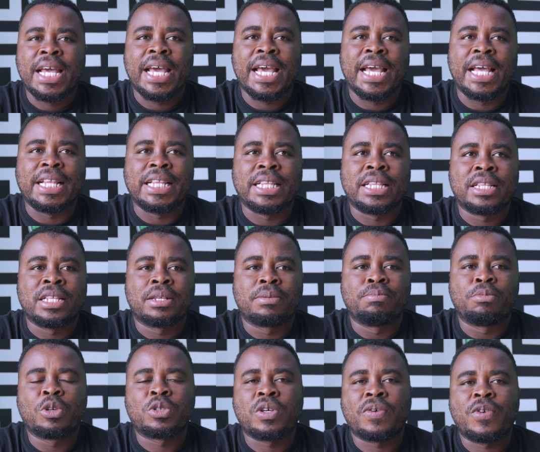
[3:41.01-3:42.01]
and
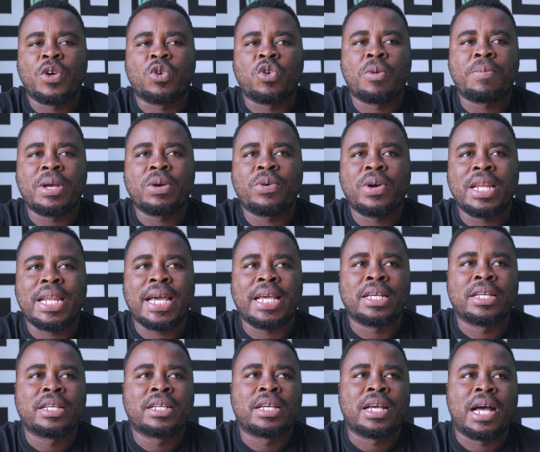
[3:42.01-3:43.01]
most of the comments were
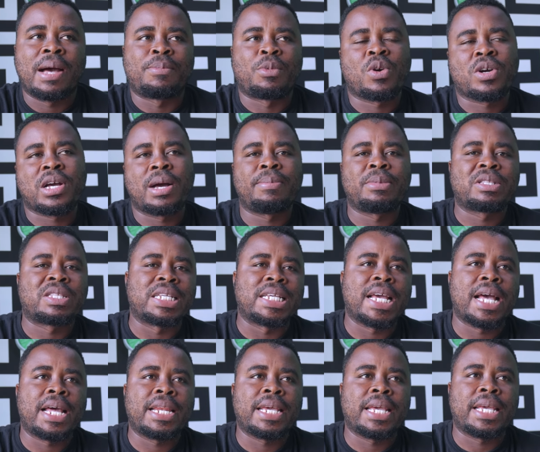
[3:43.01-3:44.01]
like, I'm not coming to
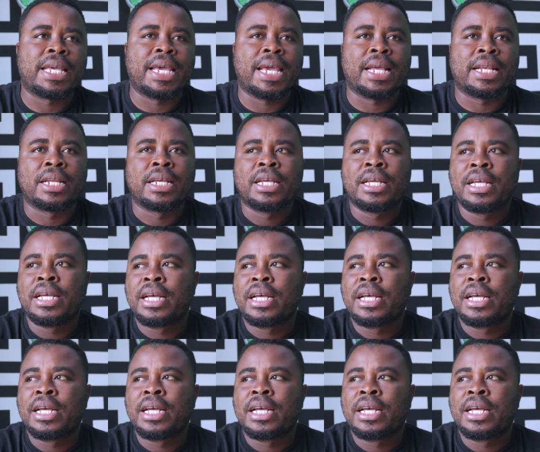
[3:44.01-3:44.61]
Ghana again.